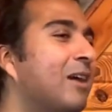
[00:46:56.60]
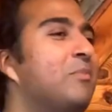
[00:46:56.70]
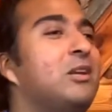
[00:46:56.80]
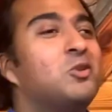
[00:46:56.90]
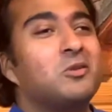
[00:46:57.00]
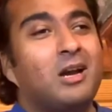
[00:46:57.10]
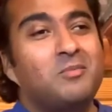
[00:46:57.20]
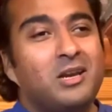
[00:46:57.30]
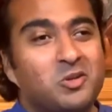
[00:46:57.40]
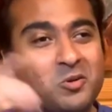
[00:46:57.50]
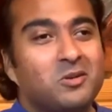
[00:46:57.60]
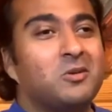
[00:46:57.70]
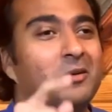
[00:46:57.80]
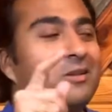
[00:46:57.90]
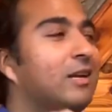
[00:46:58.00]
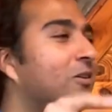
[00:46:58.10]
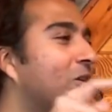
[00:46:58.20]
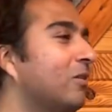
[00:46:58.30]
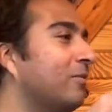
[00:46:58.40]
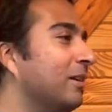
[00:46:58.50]
I made sure I made sure to go on that
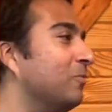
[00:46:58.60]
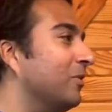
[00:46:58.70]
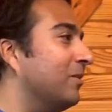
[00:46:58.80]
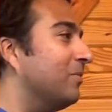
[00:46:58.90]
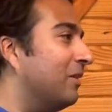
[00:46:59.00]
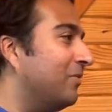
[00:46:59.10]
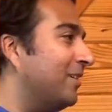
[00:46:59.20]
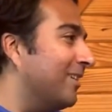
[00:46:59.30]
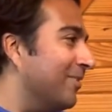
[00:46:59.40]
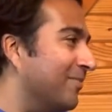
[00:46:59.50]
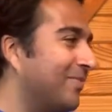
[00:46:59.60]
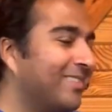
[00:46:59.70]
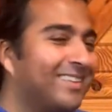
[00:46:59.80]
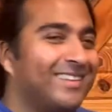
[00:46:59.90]
car ride with him every time.